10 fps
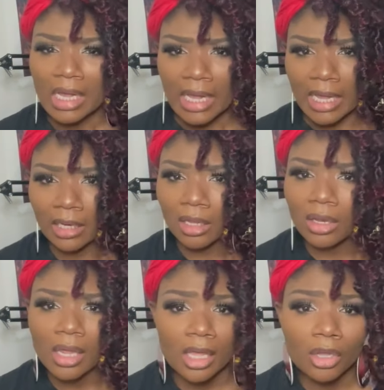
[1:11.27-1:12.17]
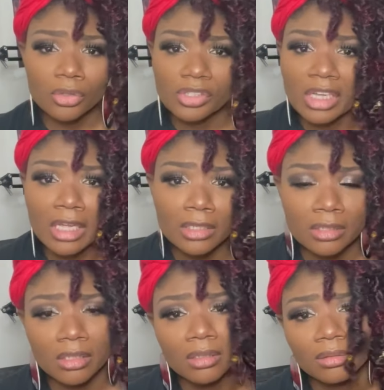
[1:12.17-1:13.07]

hmm. in a little tent.